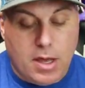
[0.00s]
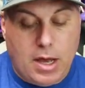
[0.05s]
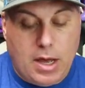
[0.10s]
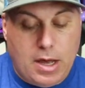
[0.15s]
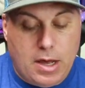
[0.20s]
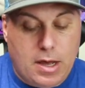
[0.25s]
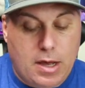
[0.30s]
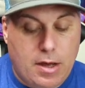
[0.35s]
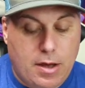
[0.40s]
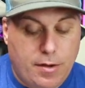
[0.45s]

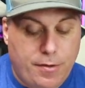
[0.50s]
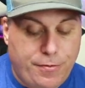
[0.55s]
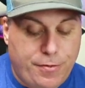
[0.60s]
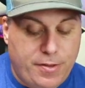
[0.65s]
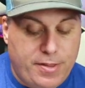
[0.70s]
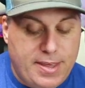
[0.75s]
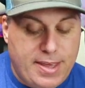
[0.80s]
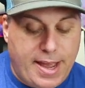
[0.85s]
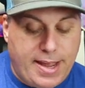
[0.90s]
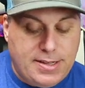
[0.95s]
uh,
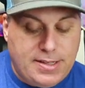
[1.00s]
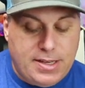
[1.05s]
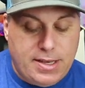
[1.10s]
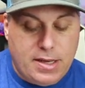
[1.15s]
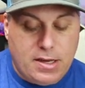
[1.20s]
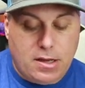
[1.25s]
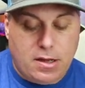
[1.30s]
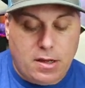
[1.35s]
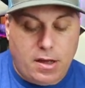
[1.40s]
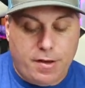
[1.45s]
for the
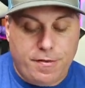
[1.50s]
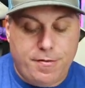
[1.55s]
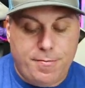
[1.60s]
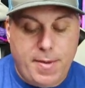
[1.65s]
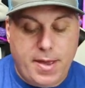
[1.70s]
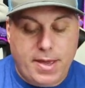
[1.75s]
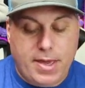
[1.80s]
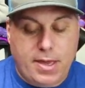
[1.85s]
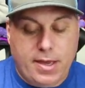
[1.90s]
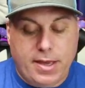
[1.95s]
idea of
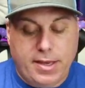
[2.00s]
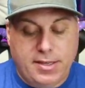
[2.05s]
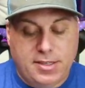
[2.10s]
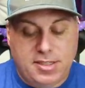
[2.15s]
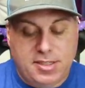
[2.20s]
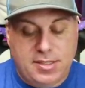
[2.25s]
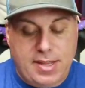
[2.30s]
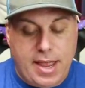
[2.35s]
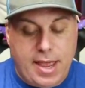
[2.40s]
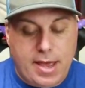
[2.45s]
making a
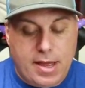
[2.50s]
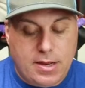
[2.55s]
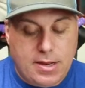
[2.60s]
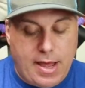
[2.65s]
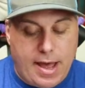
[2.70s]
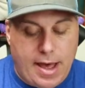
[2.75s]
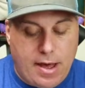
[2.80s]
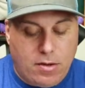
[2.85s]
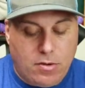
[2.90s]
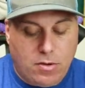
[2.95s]
stand
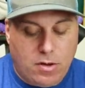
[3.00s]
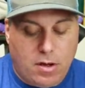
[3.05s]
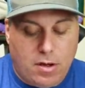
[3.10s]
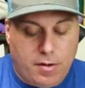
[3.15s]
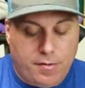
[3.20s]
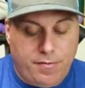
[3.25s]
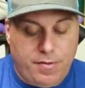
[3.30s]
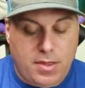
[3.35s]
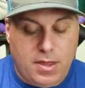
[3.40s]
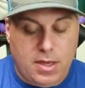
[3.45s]
out
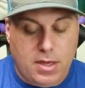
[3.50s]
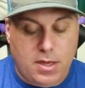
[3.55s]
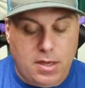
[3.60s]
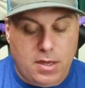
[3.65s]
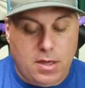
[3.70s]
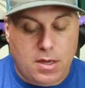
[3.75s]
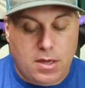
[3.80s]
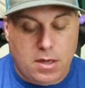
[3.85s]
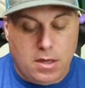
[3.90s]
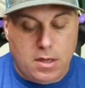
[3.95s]
of
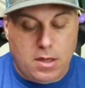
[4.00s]
the